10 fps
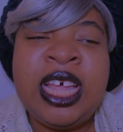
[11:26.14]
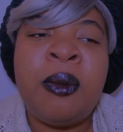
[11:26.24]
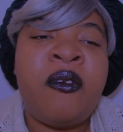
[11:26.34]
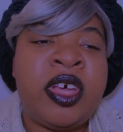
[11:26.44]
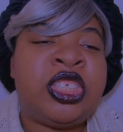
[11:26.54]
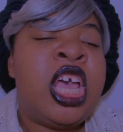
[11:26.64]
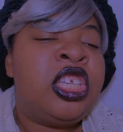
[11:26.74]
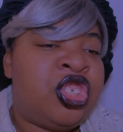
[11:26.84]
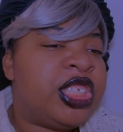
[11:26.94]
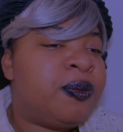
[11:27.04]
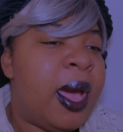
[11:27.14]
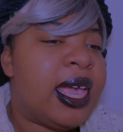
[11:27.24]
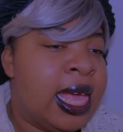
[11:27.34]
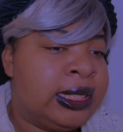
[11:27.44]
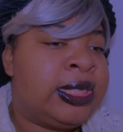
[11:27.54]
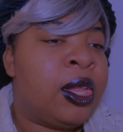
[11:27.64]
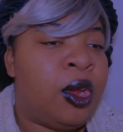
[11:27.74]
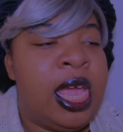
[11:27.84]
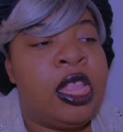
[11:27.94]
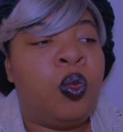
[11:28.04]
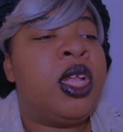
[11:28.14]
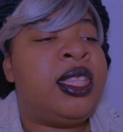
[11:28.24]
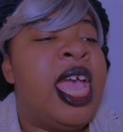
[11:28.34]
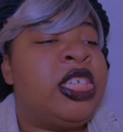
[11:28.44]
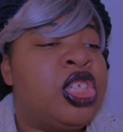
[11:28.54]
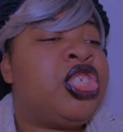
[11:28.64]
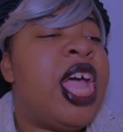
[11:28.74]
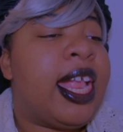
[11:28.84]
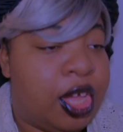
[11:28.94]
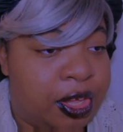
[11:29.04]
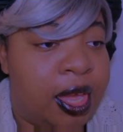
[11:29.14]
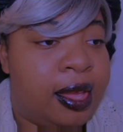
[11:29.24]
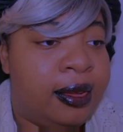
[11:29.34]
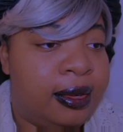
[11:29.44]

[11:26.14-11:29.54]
some of us just might consider eating what Deja's not cooking.